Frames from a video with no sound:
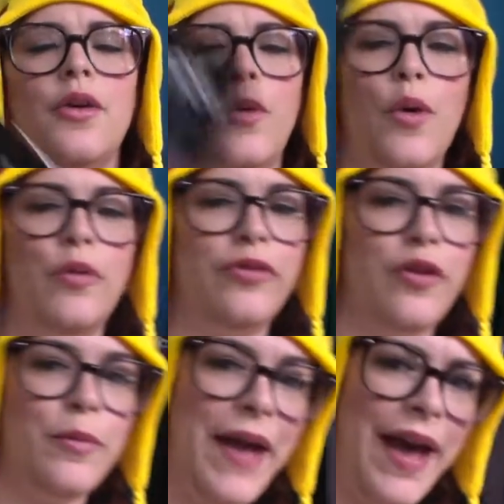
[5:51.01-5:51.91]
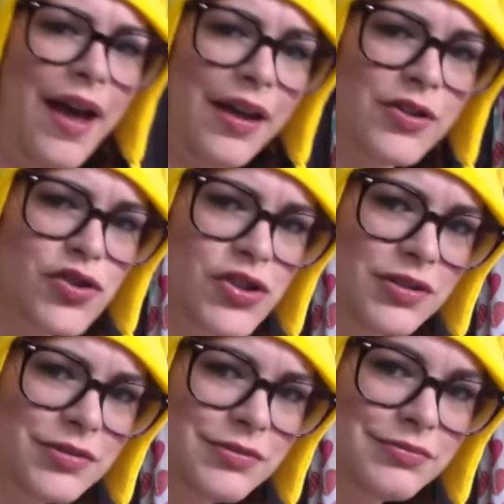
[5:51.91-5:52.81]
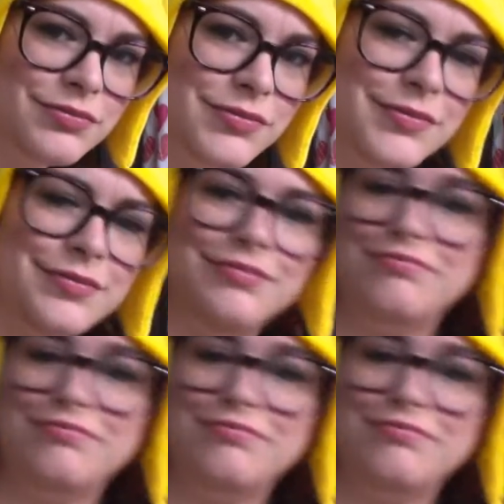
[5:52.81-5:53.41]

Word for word: Quote from Ash. There's